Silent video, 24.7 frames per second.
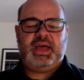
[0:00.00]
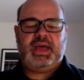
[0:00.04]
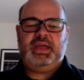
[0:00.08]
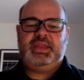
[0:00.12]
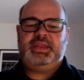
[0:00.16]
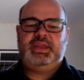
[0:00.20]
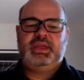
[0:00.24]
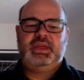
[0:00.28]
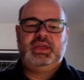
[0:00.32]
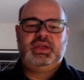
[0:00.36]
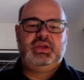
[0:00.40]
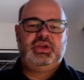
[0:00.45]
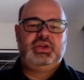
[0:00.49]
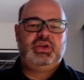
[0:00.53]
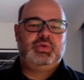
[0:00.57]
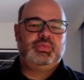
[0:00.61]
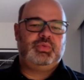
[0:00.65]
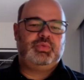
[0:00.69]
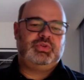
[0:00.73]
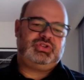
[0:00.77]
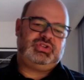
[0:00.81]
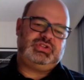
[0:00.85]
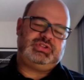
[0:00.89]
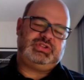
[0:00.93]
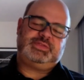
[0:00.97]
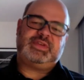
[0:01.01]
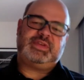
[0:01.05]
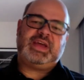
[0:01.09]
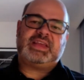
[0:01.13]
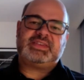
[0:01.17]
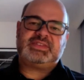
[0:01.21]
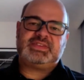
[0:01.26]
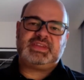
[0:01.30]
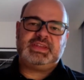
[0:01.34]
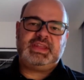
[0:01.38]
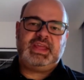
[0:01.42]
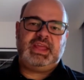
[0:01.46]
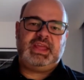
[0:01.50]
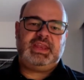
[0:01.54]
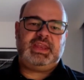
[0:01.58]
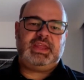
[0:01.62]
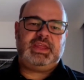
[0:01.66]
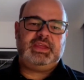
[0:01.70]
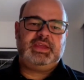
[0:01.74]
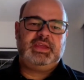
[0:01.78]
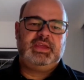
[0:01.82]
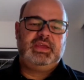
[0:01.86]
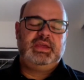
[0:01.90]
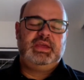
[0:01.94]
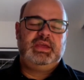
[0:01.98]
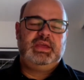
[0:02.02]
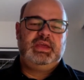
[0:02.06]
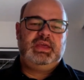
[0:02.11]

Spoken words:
done, which is fascinating.